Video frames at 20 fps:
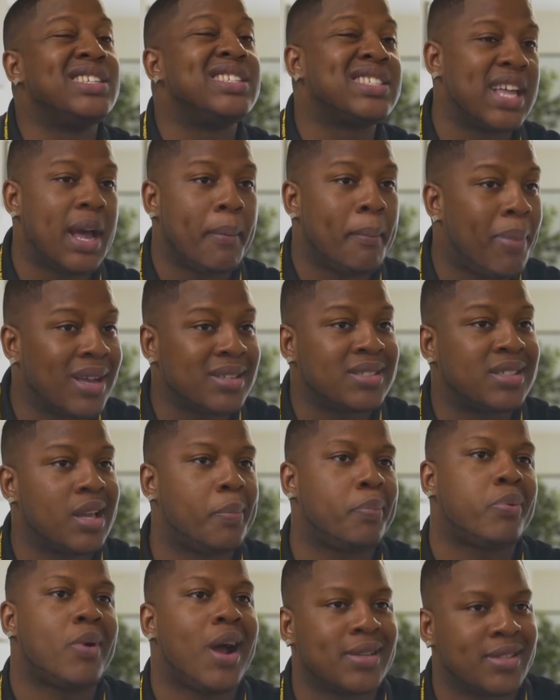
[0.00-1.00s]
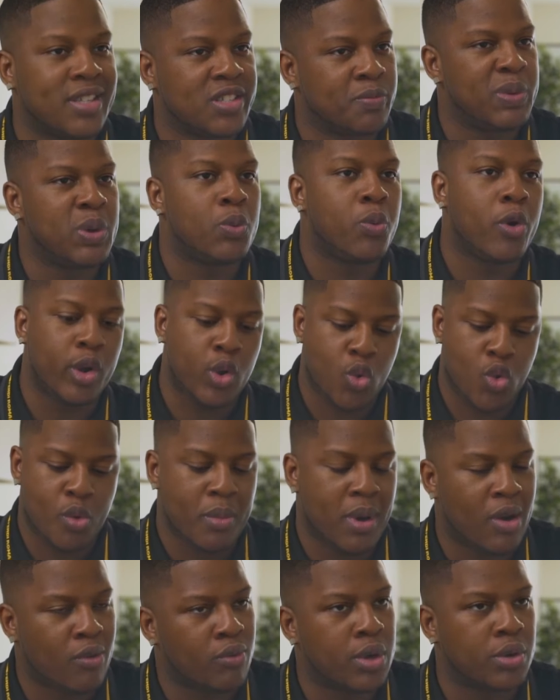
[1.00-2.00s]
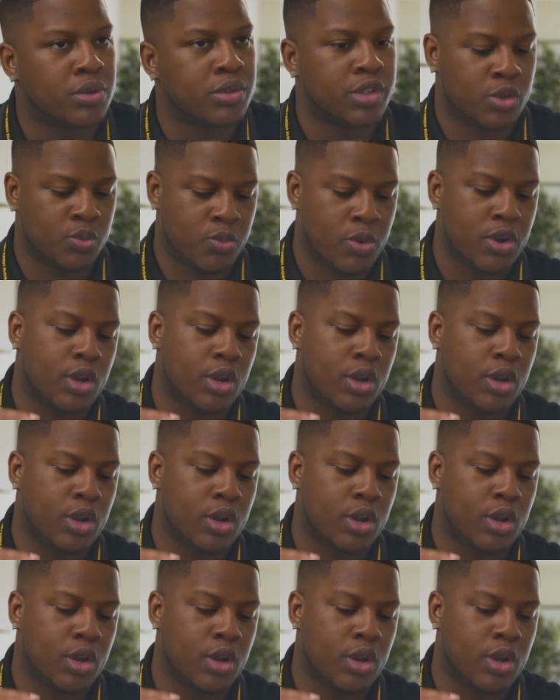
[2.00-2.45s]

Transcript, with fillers: step-by-step -step process, me working with my realtors,